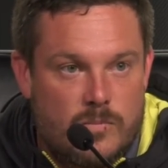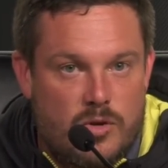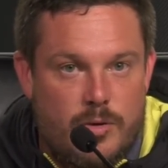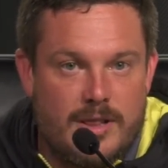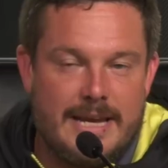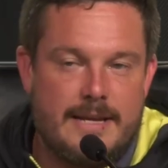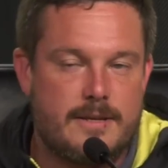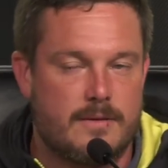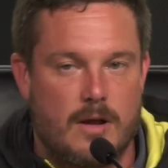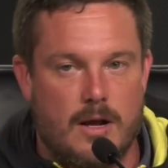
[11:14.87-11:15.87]
You know, we
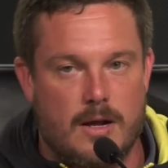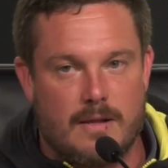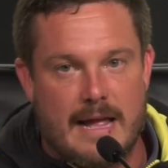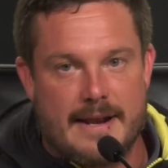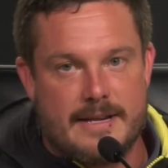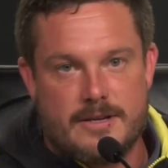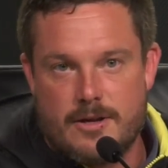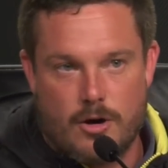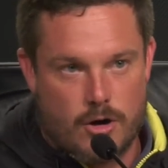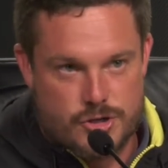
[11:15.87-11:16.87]
leaned a lot
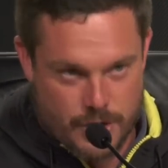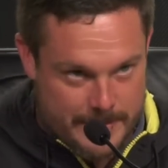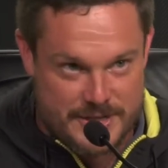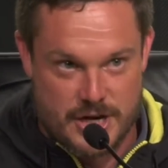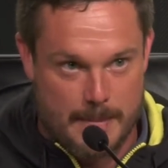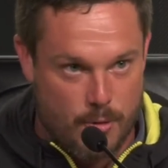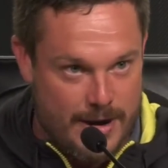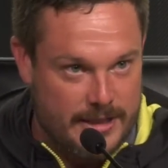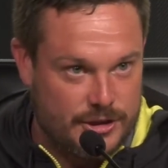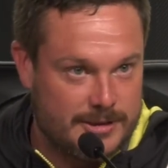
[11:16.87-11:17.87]
into our scrimmage
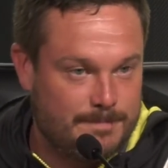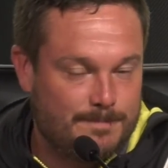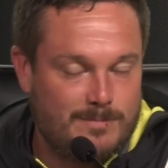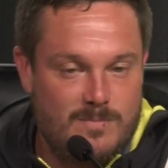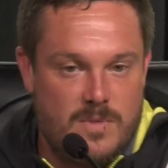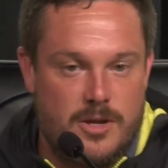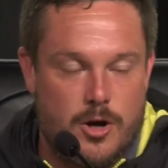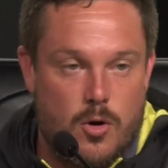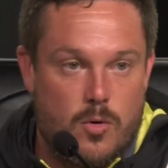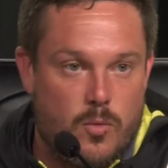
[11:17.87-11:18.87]
operation. You
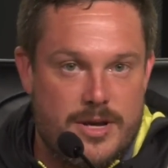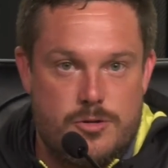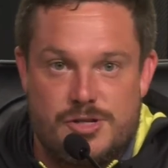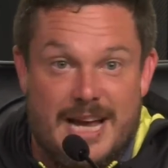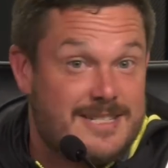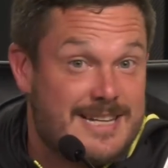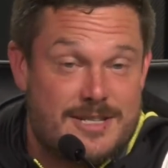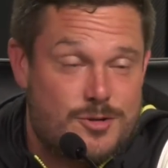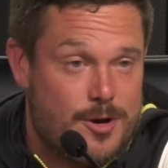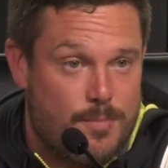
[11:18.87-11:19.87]
know, we use
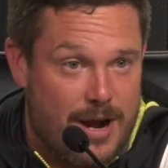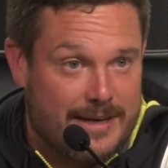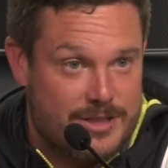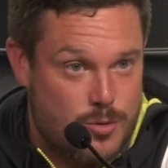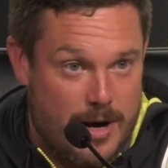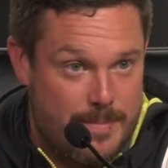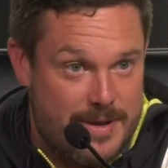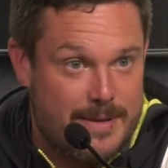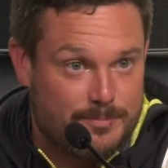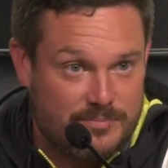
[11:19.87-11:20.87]
headsets during practice quite a
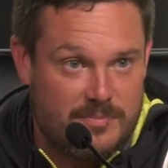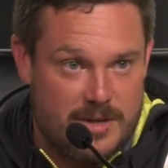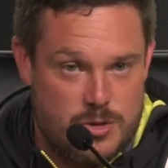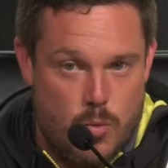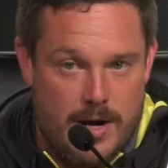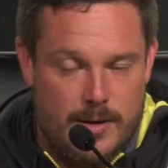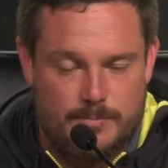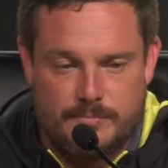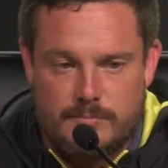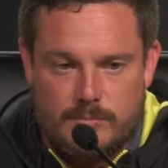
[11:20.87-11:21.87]
bit as
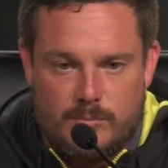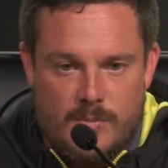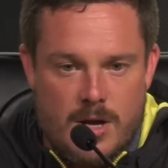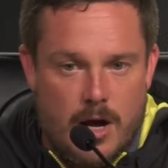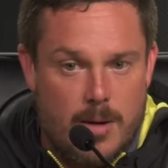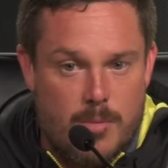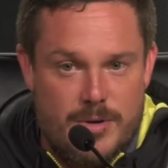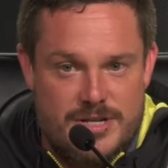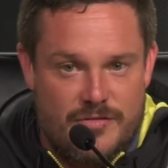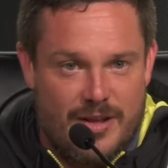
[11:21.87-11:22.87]
well. But
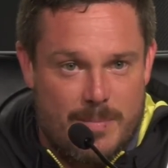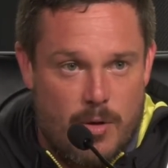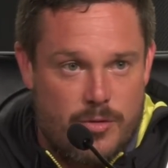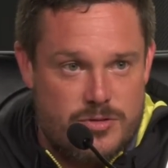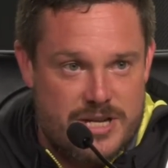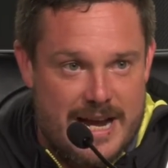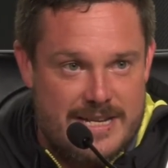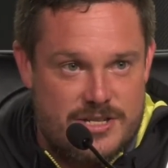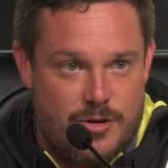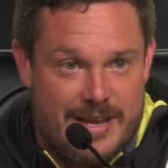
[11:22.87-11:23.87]
we just feel like both those
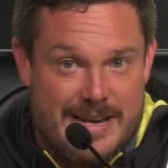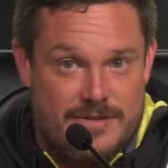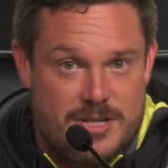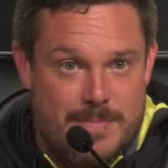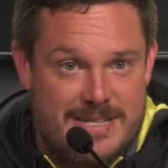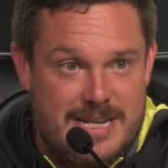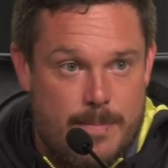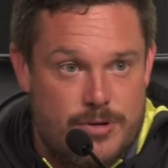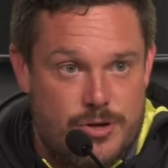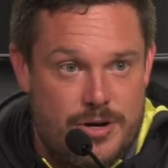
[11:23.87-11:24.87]
guys, you know, they give us the best
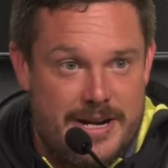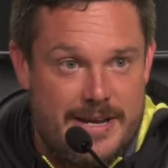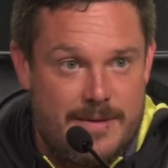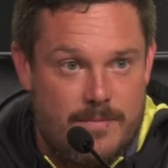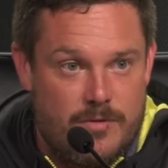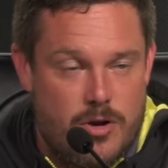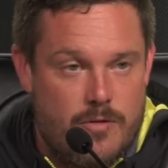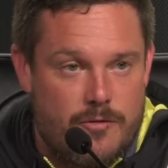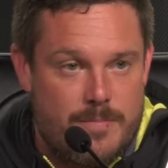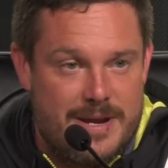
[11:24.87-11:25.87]
opportunity, you know,
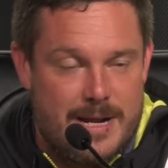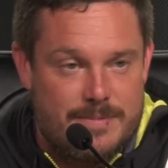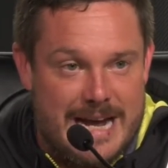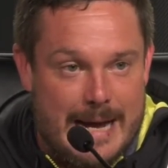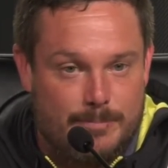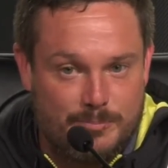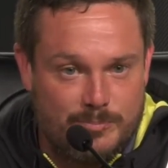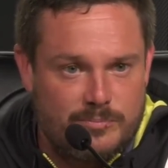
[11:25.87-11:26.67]
from being up top